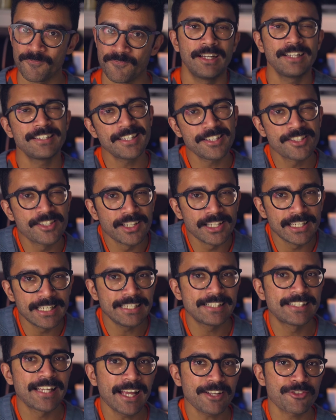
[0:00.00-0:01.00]

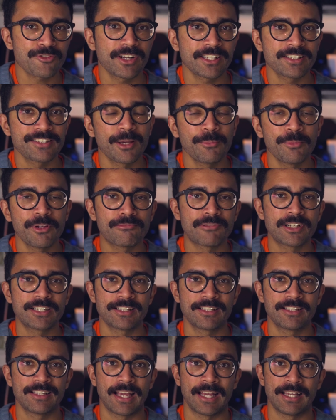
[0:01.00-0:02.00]
Additionally, tetrads can be
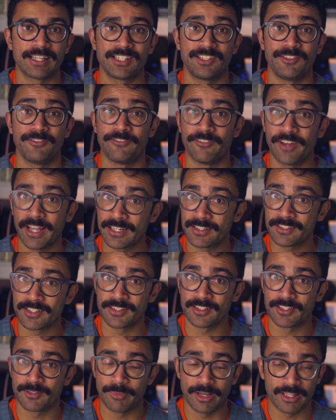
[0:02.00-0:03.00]
written as
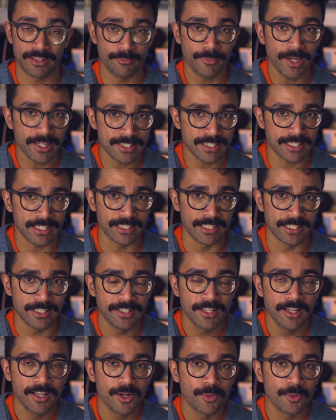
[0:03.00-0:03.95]
vectors mathematically,